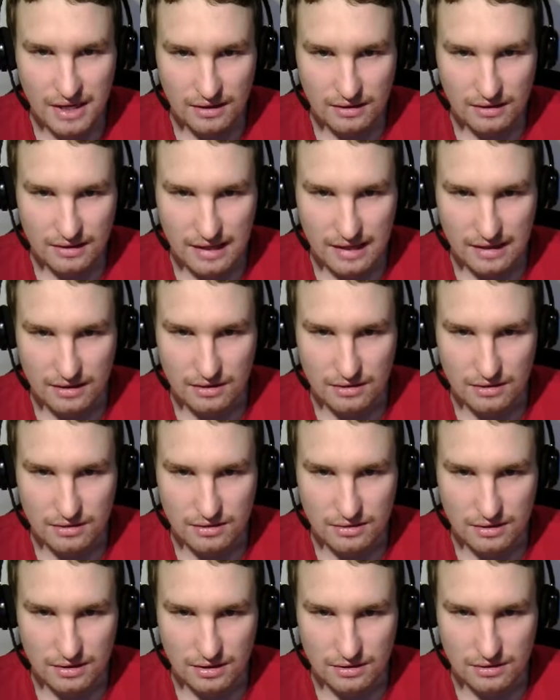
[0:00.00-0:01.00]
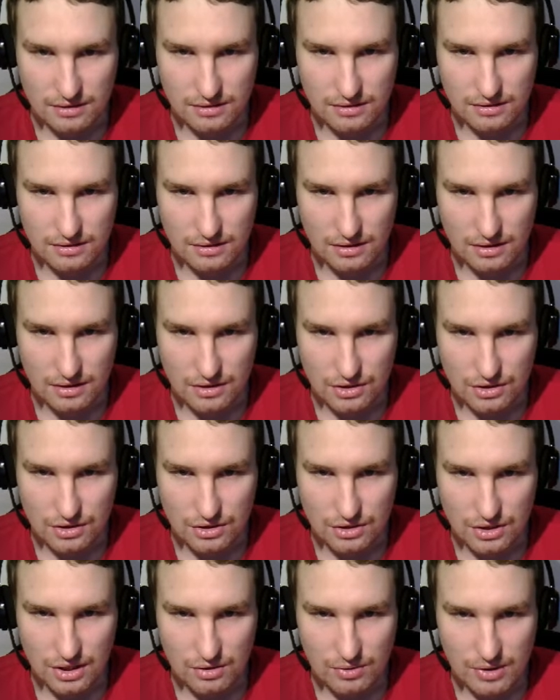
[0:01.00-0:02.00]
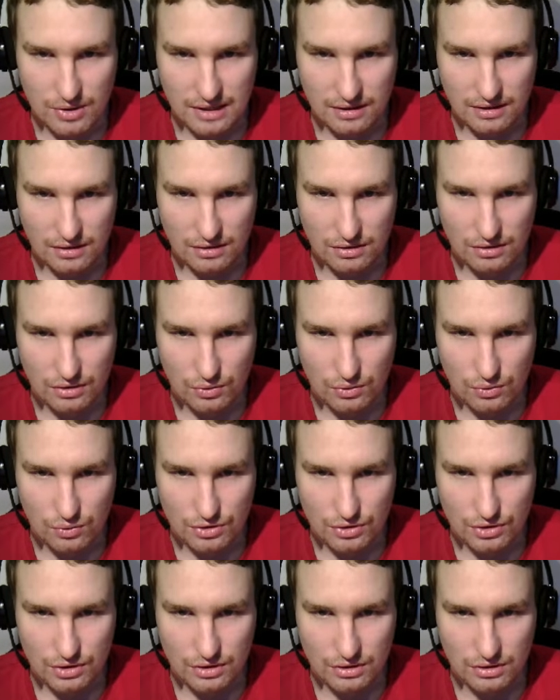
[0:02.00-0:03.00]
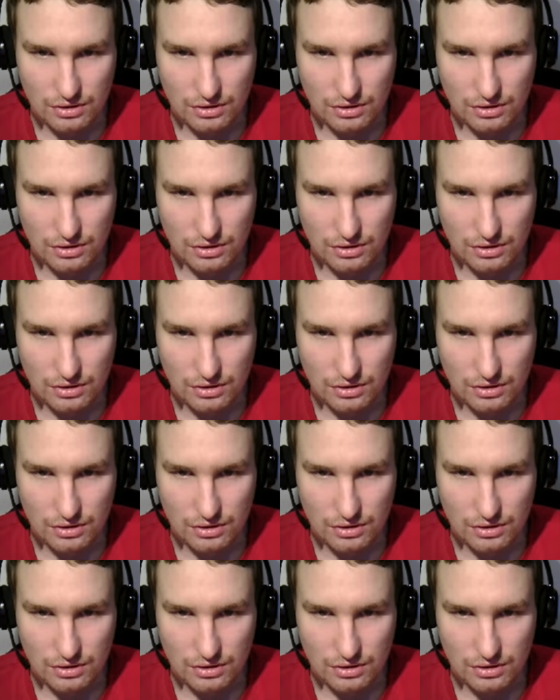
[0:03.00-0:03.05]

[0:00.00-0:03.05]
then it's generating the node.